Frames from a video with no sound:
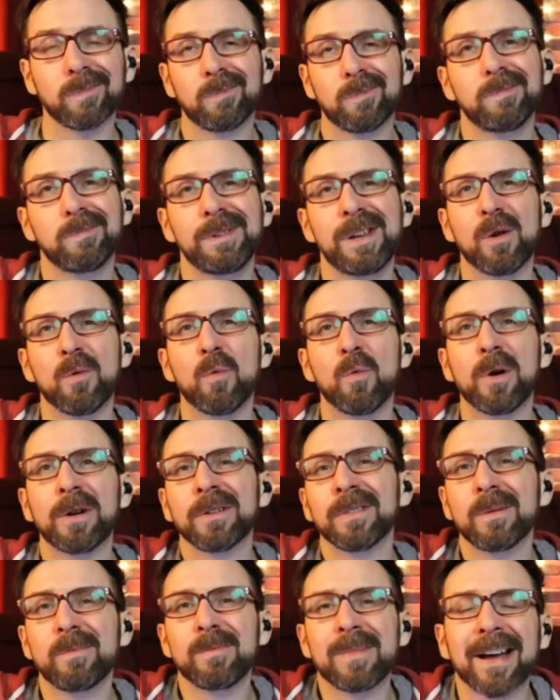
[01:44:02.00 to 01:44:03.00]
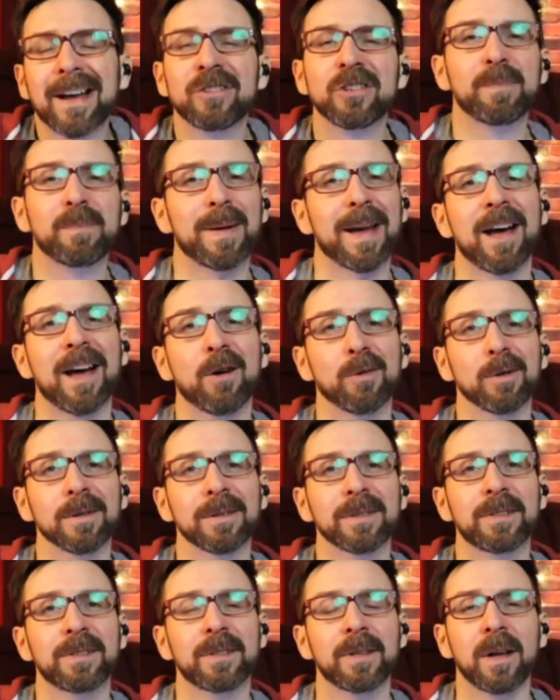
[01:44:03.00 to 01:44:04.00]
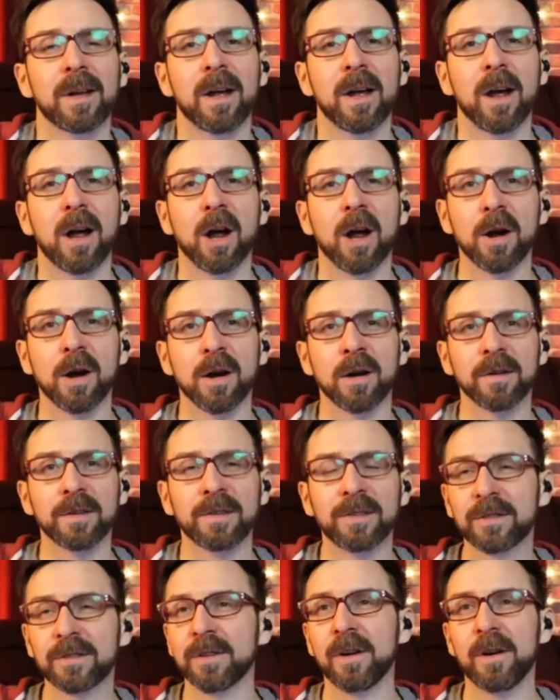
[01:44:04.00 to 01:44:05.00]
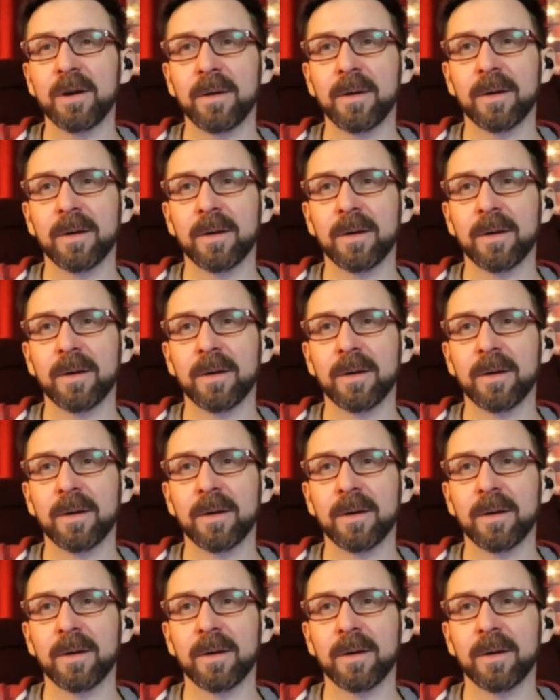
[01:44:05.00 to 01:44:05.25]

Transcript: are the magic powers of some